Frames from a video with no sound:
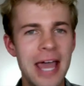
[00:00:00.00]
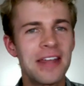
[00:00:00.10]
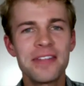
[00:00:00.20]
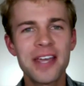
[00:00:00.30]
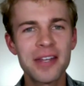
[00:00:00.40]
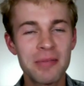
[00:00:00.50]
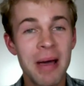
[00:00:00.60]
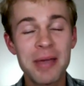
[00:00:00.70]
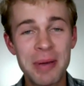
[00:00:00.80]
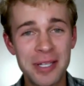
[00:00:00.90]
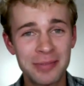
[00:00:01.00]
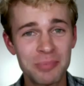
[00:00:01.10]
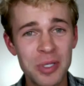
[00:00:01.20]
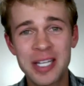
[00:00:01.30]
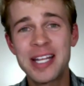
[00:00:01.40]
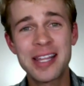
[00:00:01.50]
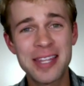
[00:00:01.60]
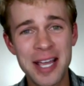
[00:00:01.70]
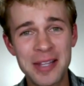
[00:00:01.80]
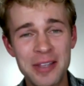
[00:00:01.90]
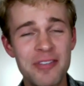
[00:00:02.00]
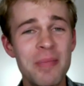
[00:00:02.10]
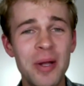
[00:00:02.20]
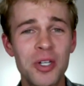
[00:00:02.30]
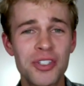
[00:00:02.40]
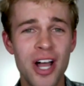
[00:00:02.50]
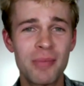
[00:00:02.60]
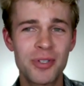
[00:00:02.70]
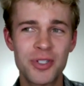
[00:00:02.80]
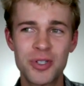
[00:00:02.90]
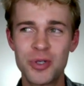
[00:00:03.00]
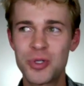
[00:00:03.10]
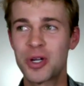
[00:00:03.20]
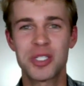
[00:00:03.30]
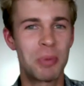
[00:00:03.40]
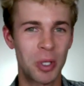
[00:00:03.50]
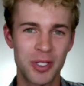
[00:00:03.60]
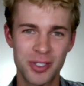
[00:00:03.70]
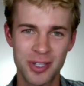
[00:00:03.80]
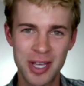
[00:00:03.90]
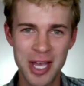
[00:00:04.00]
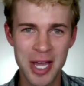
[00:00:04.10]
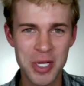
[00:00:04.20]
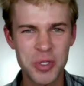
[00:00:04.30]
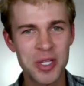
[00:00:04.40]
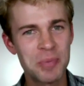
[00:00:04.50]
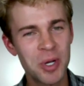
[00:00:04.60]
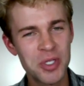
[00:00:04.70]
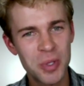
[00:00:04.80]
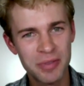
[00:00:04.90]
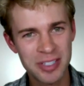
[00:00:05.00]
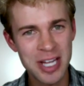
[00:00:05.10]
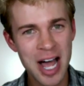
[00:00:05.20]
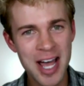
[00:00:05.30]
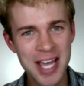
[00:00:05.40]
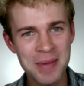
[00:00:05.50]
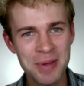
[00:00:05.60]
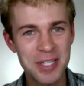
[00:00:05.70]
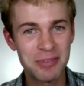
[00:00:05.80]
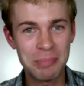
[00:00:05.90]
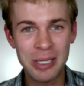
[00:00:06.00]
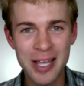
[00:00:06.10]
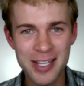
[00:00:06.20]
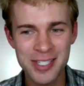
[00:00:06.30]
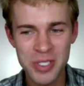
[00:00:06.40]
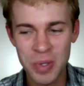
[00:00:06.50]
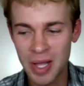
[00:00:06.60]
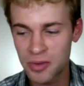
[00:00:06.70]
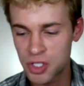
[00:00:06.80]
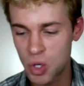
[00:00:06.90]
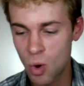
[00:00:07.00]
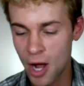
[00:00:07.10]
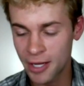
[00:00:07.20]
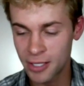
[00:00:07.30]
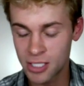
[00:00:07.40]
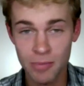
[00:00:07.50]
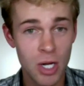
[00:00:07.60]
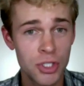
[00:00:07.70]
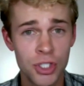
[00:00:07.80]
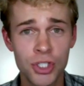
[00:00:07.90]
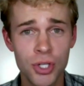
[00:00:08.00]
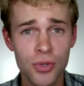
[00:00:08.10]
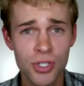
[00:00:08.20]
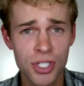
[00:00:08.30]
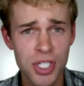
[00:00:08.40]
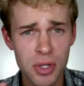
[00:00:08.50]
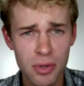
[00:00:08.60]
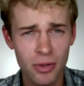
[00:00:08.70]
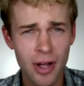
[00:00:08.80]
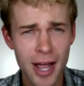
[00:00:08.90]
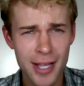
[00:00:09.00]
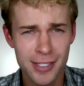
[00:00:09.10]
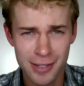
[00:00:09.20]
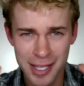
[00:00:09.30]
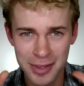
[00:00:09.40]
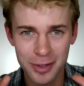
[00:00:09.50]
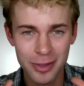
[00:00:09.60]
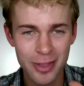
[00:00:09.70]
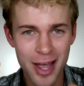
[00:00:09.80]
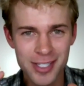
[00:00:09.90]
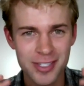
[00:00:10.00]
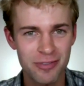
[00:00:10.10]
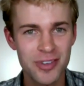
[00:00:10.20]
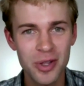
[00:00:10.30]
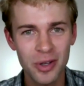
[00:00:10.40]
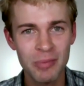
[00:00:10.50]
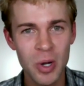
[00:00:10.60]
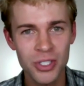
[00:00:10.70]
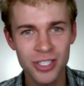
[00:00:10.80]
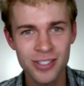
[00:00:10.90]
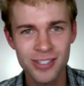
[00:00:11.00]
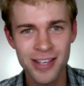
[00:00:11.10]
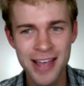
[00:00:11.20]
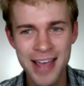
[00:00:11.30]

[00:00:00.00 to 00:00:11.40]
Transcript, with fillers: And in the end, in my opinion, more than anything, the filmmaker's job is to transport us. To transport us to a different time, a different place, to allow us to walk in someone else's shoes, to see through their eyes, to think their thoughts, to feel their emotions.